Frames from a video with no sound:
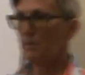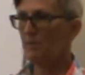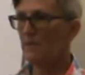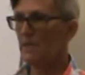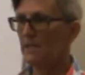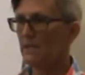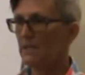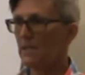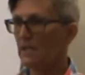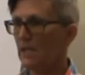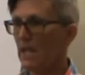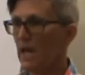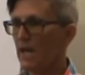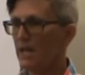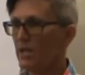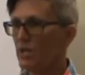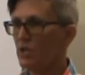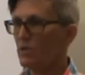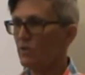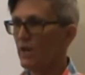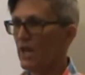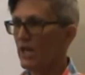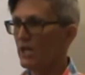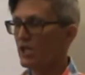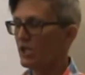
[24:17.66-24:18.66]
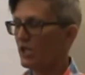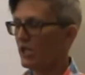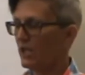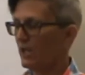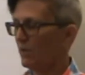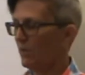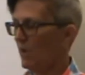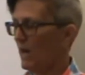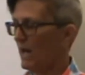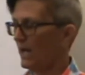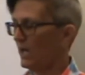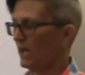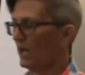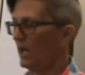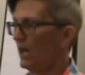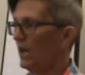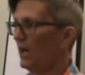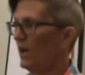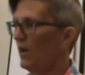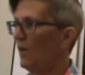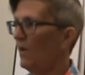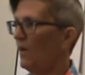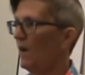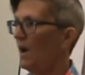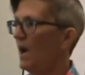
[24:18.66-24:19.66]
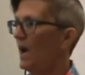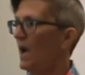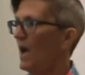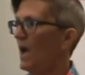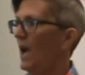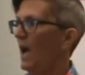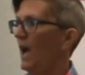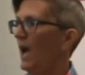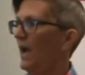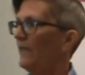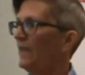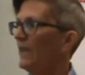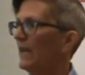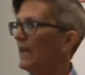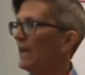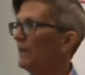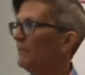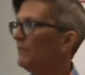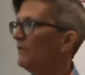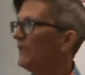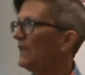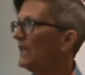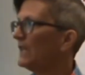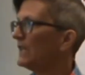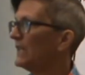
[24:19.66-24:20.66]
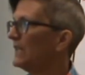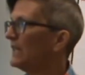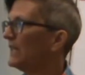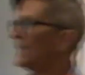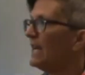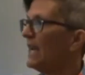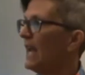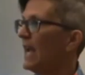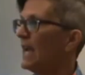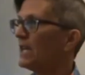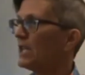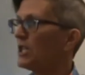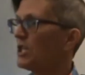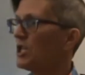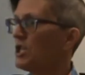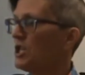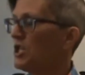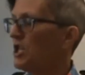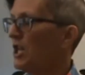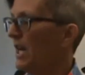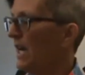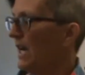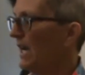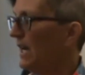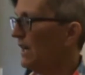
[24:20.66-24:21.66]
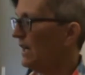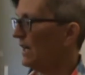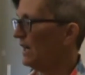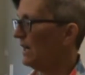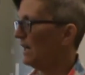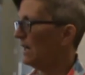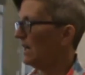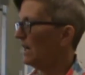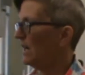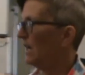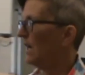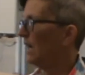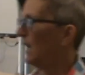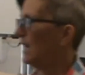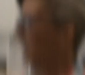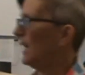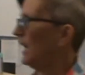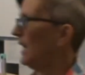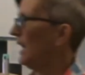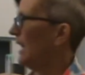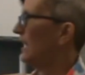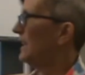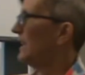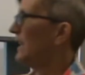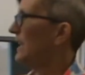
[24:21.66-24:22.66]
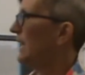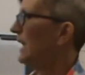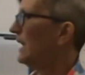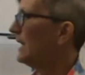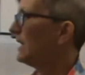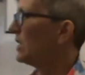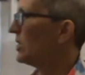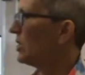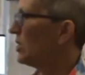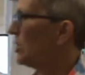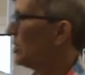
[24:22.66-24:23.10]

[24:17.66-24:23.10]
me in the line of direction I want to go, and then I'm feeling the next chair, and the next